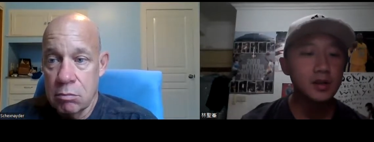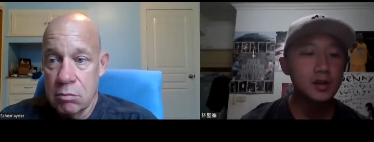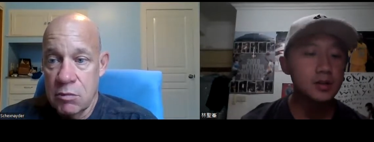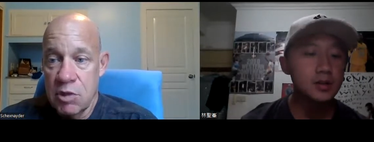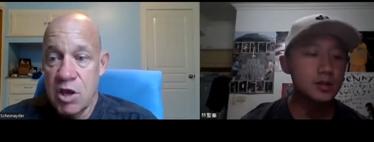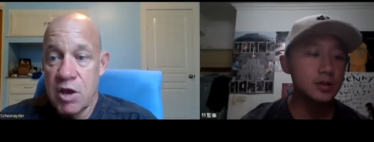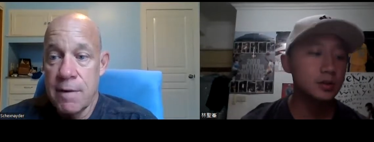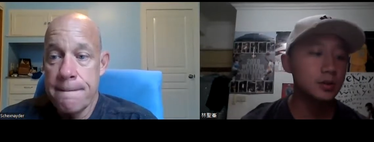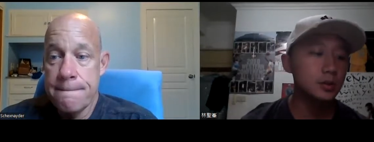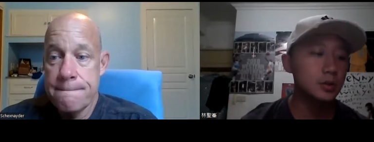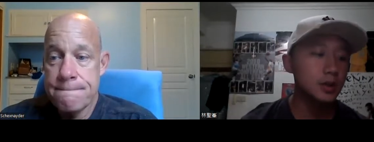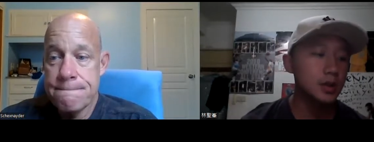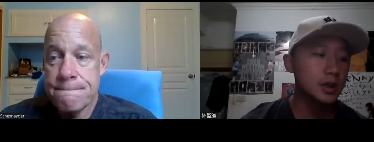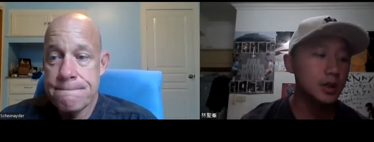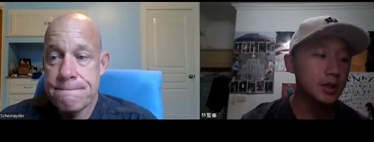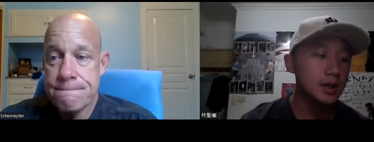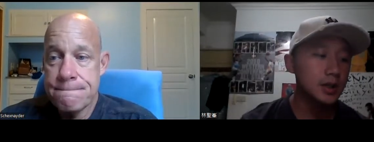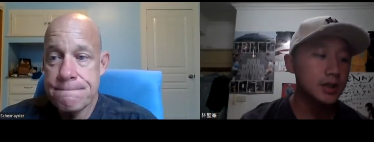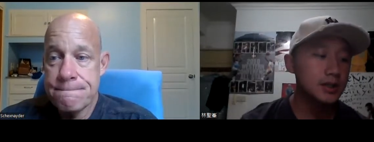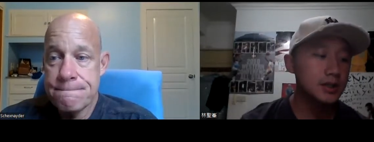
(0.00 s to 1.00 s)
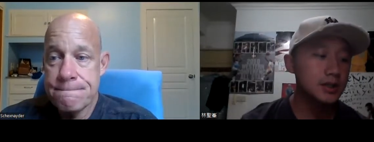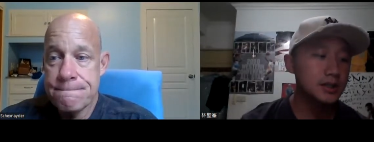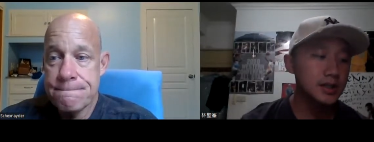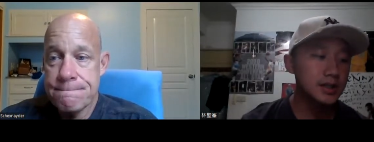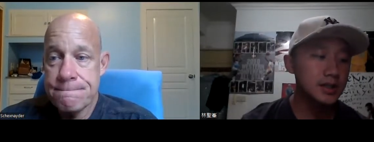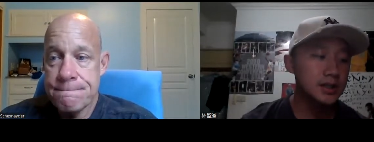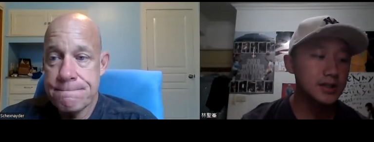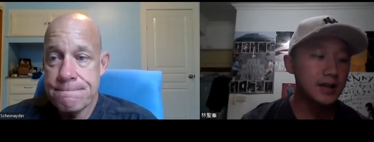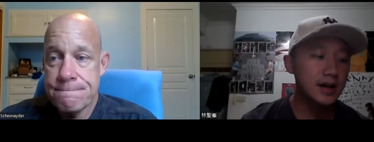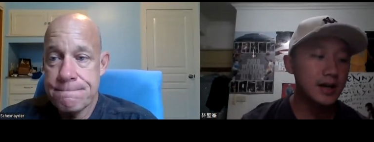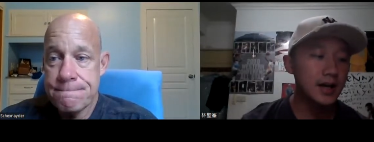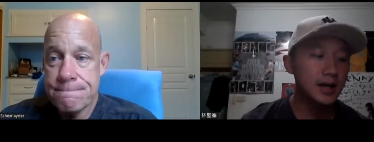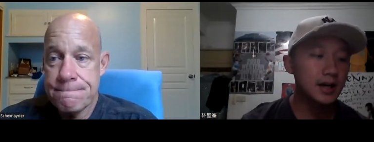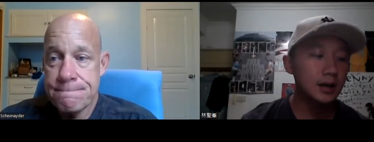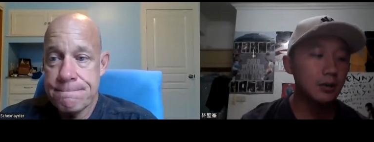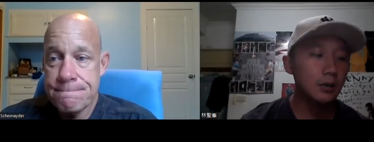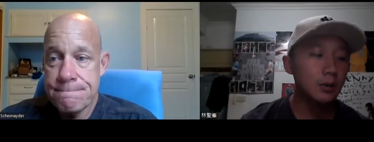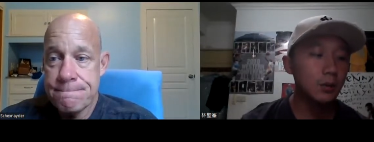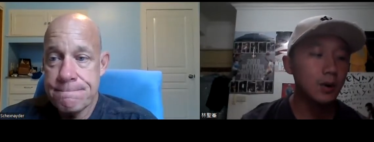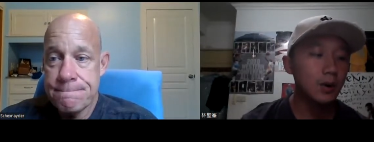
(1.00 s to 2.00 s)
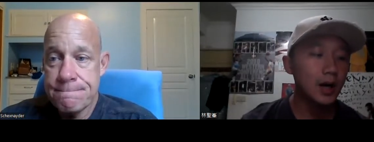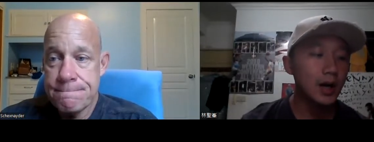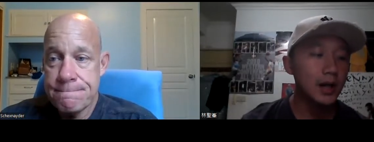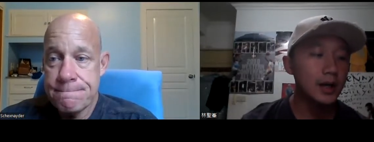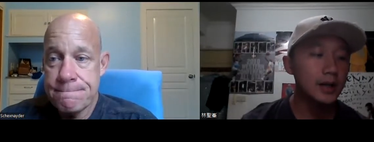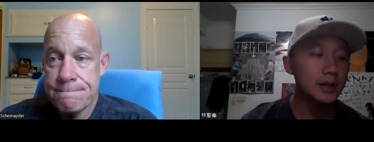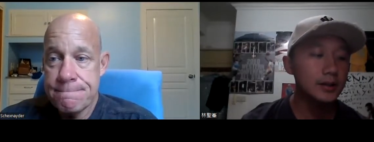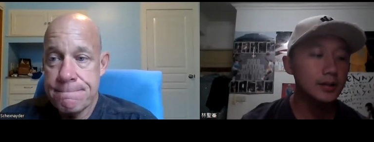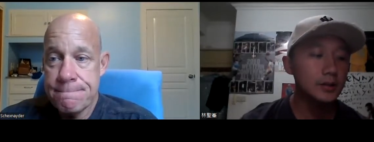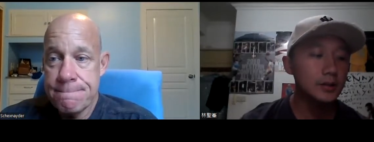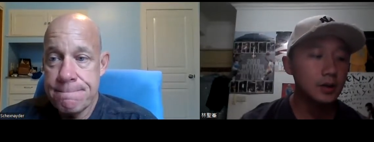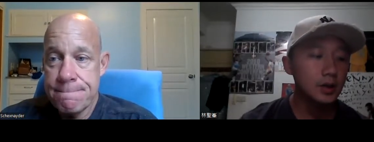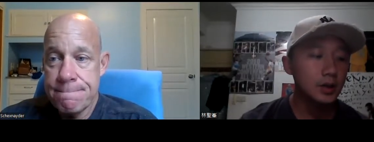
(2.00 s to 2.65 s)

Speaker 1: Yeah. So since that, why